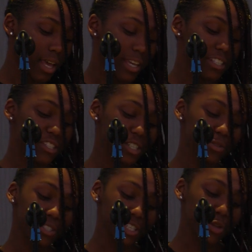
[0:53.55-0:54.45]
He's
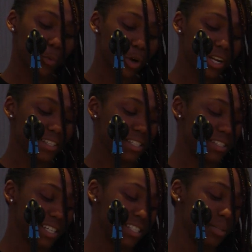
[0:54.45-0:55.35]
still seen the world as a
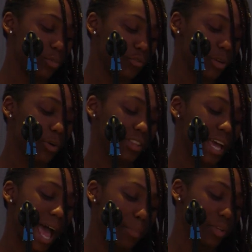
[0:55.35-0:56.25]
Disney movie with a
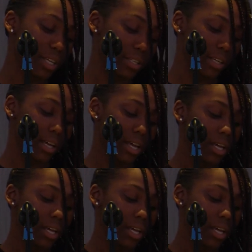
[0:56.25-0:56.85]
happy ending.